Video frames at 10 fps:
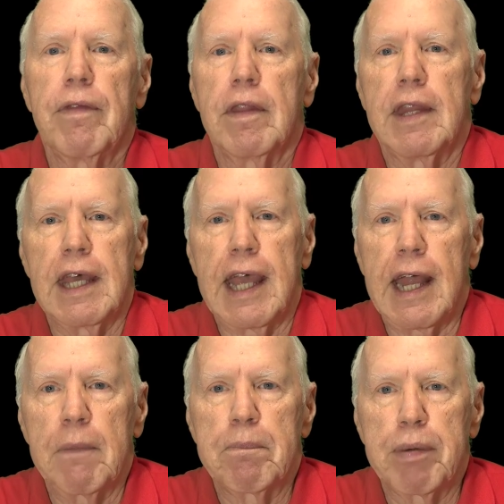
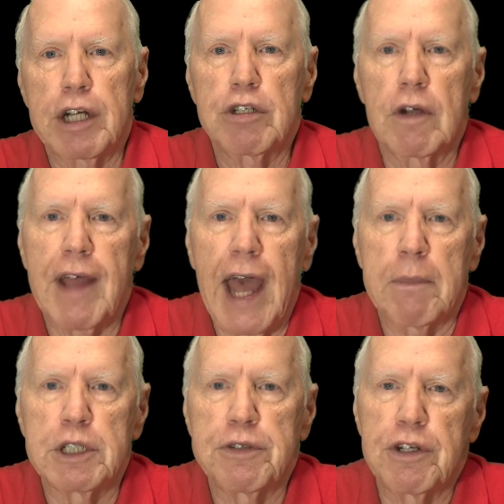the pressure of
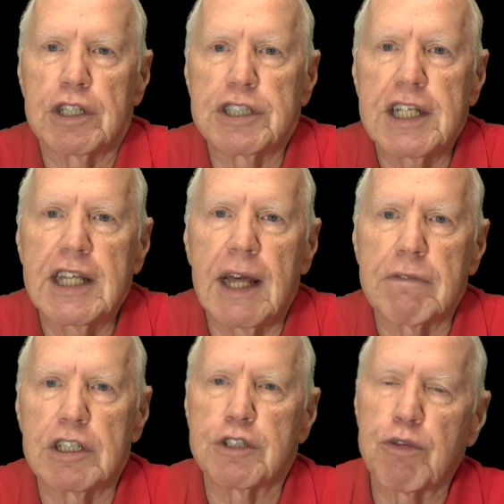atmosphere at sea
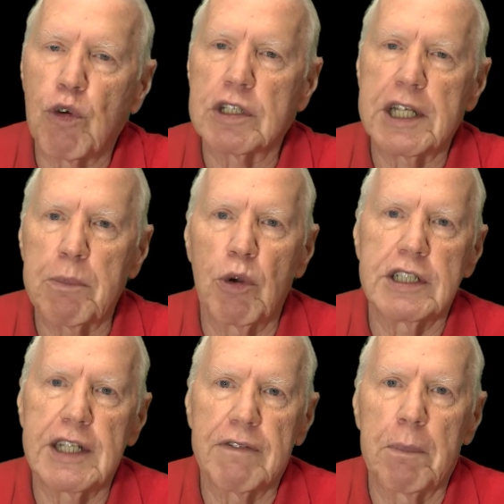level is
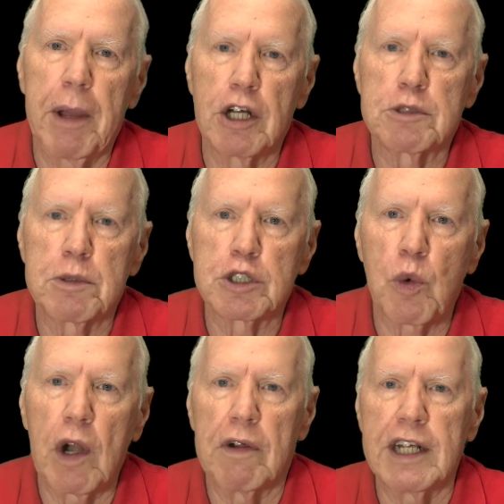14.7 pounds per
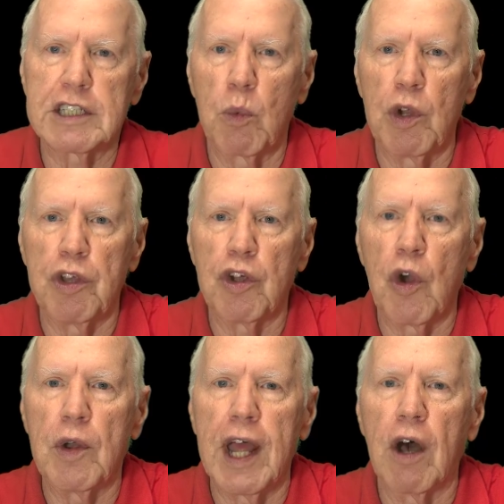square inch. And when you
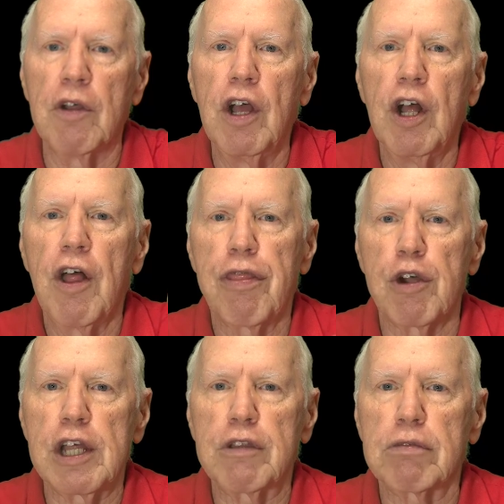go down
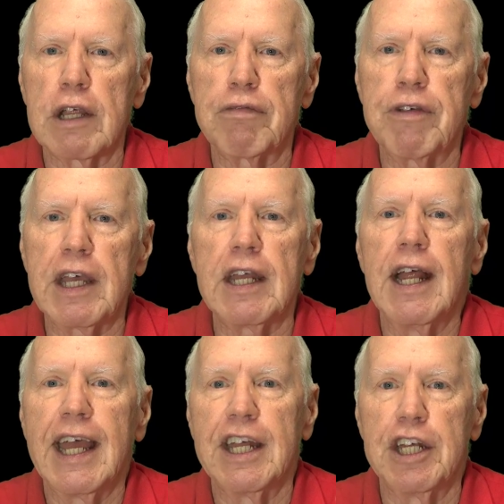33 feet,
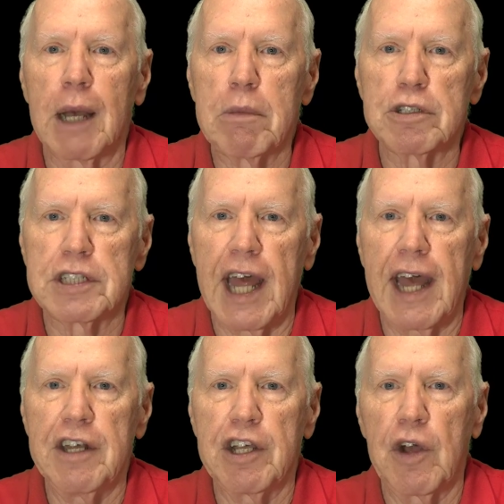it doubles
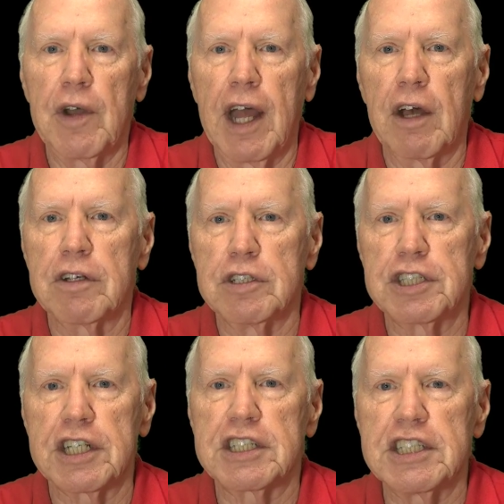that. And you go down to
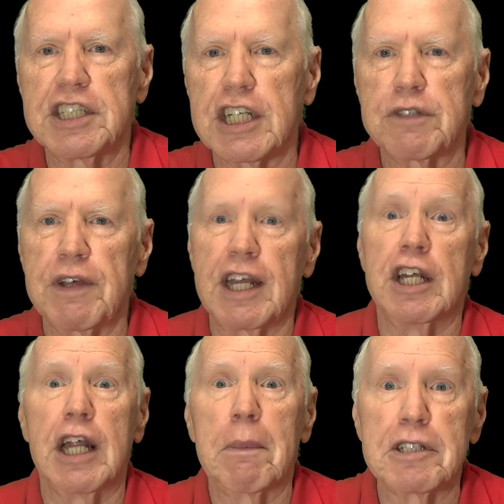66 feet,
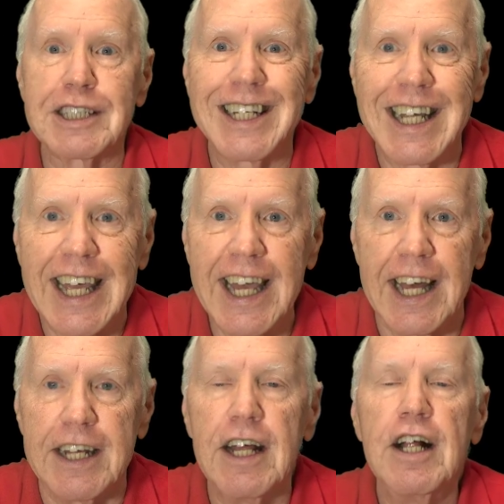it doubles it
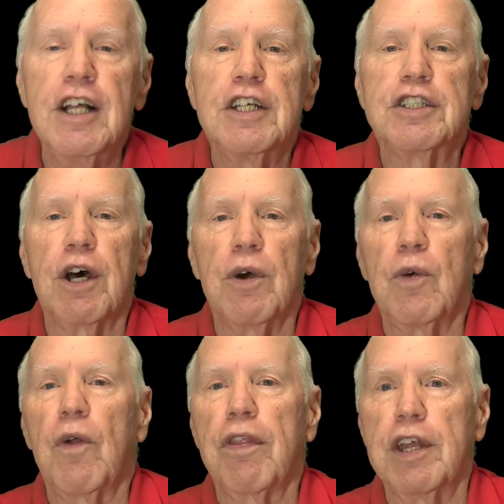again.
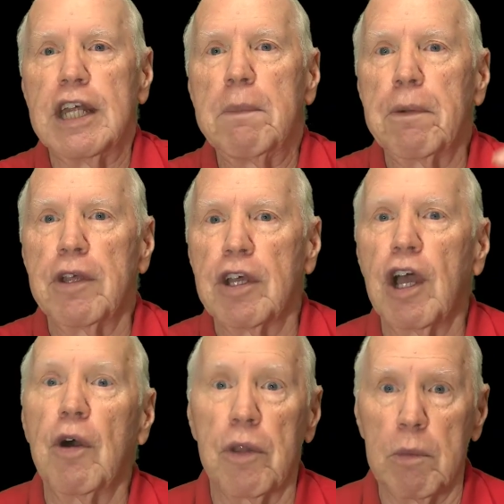So the deeper you
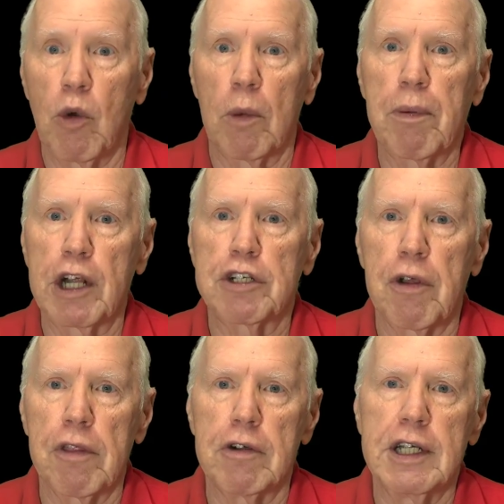go, the more pressure
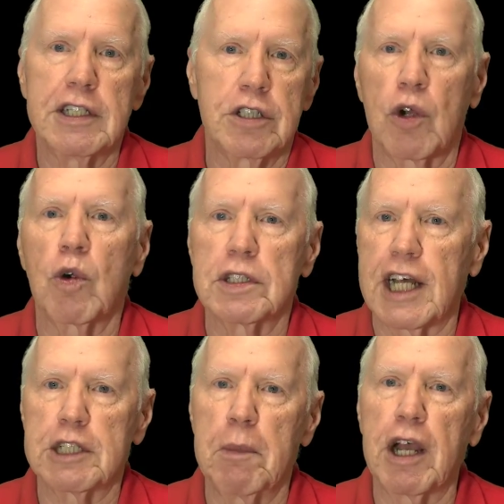there is. Of course,
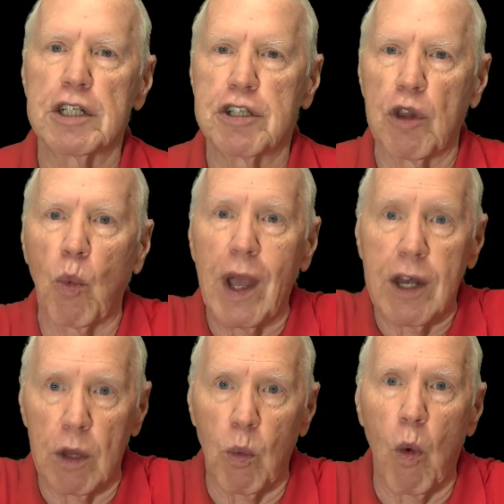that's because of the weight
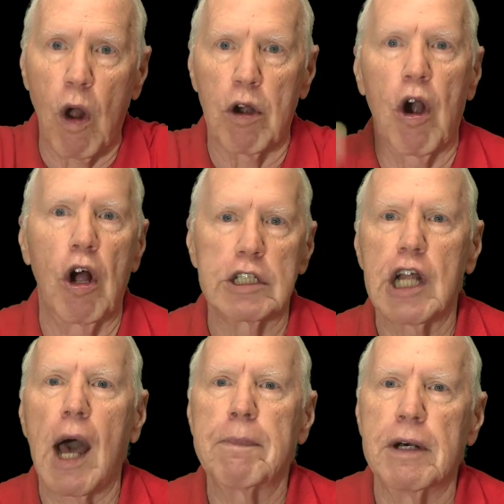of the water on
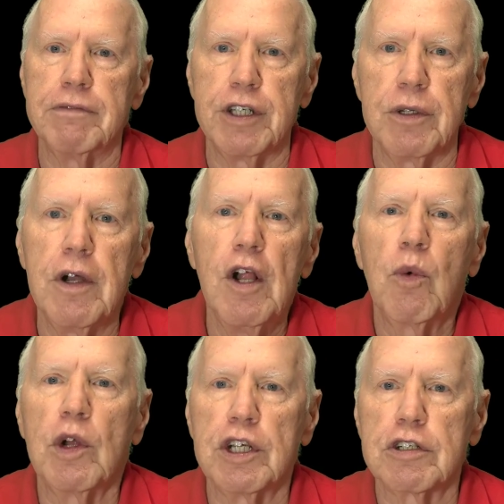top of you.
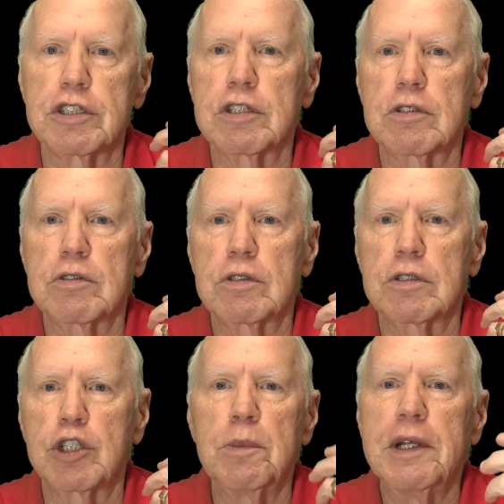When you're
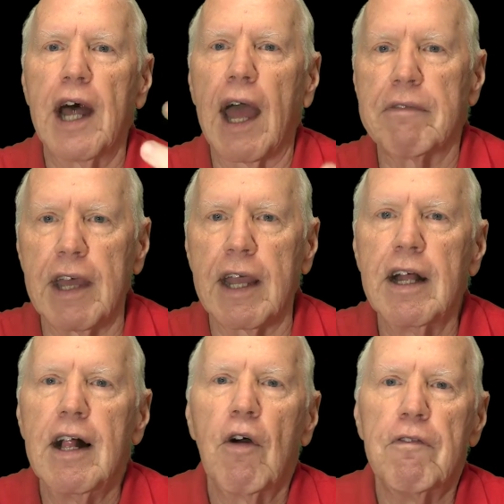scuba diving
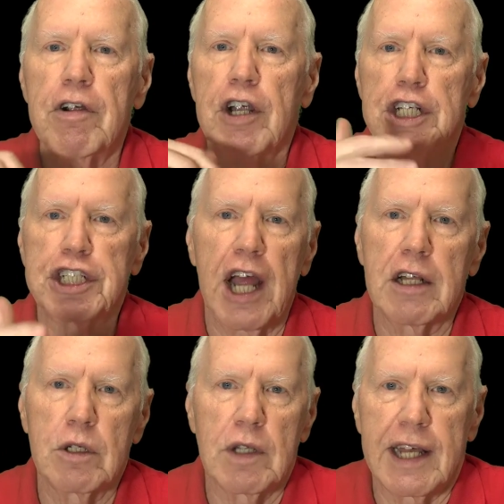very
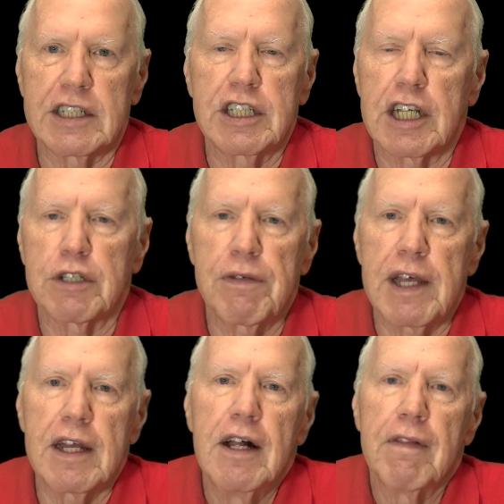shallow, like six
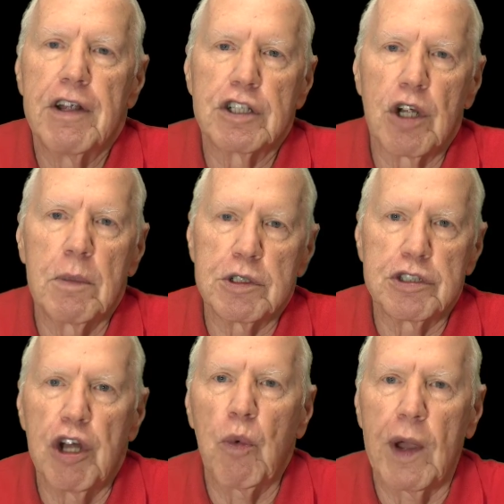feet, there's almost
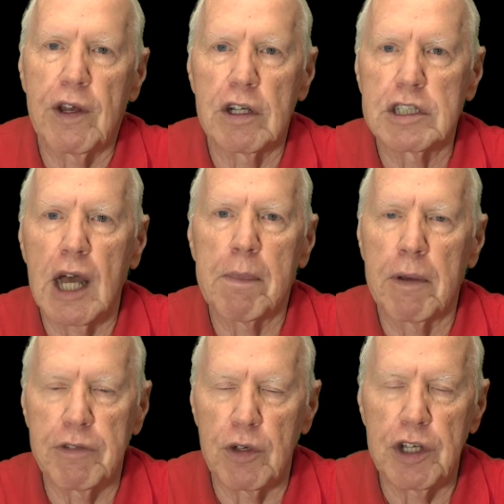no weight on top
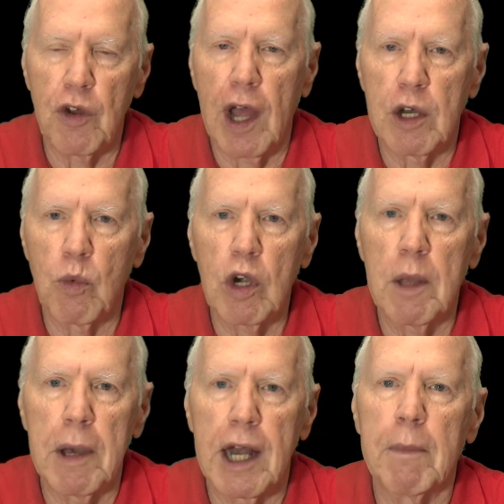of you and you don't have to worry
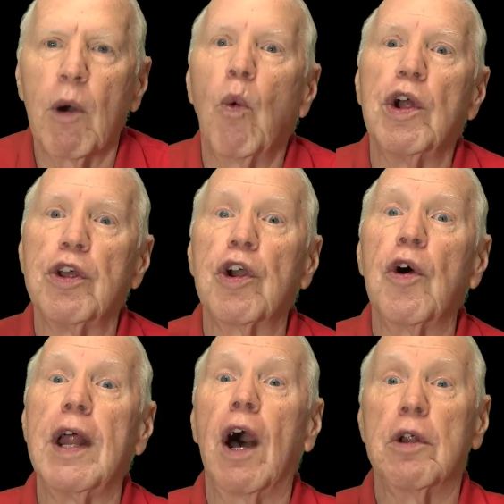about it. But when you
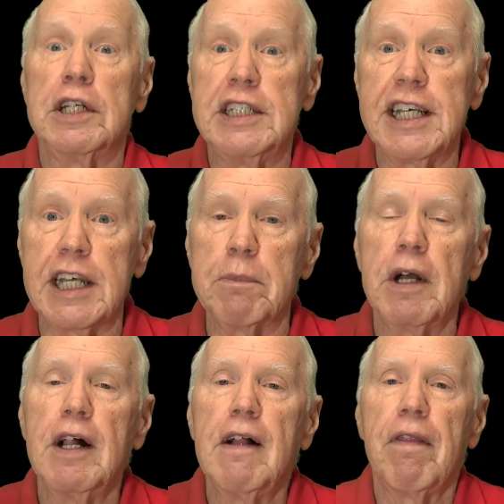go down deep,
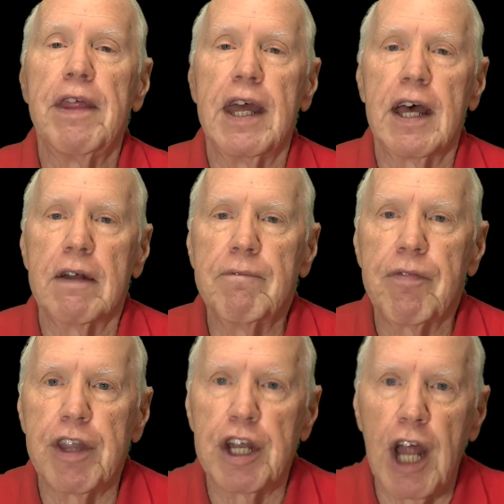then
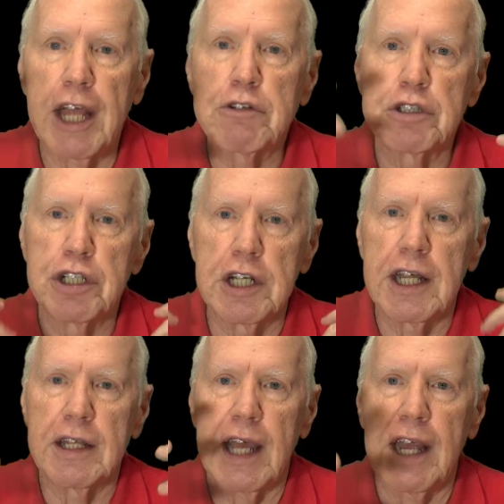the nitrogen
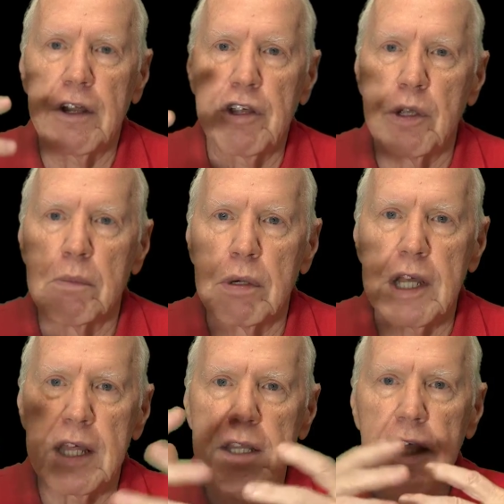and the air you
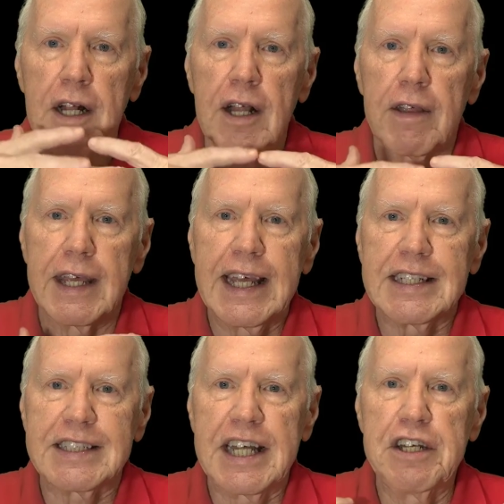breathe
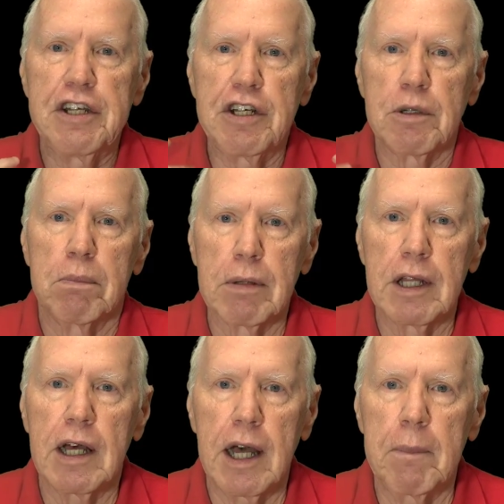gets into your
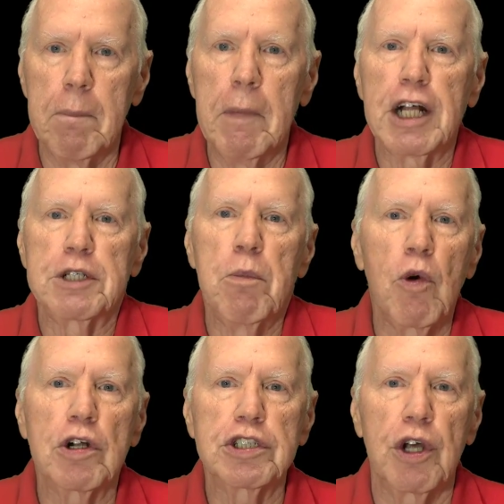blood much
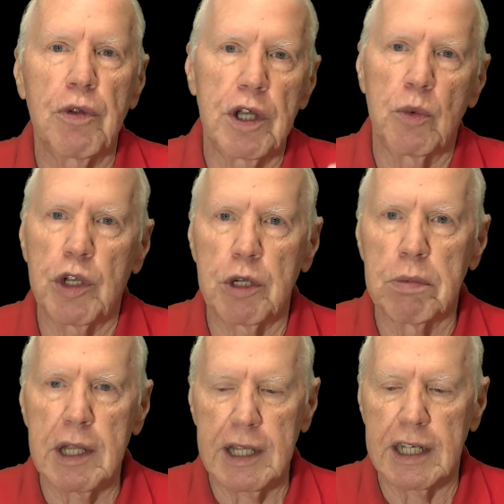more so than when you're
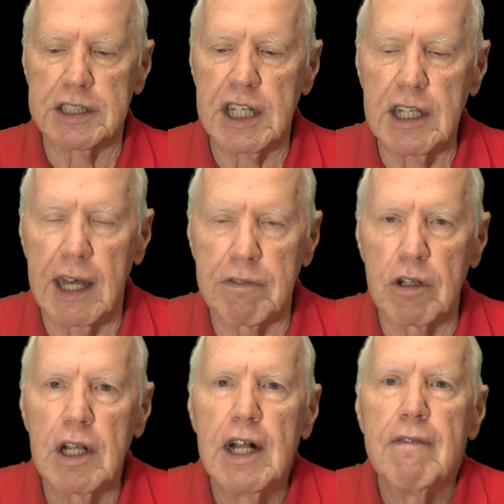breathing at sea
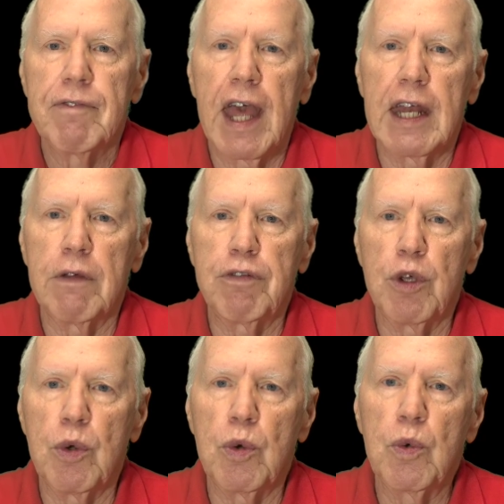level. And if
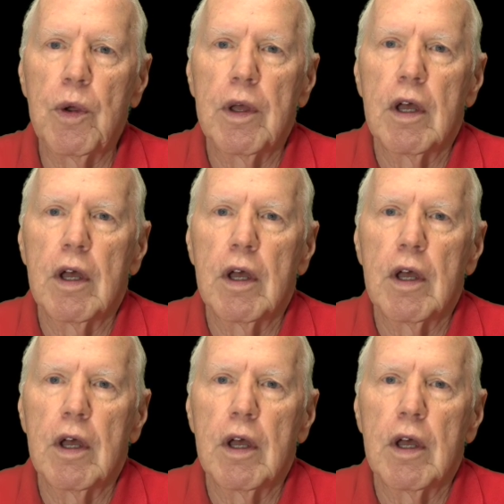you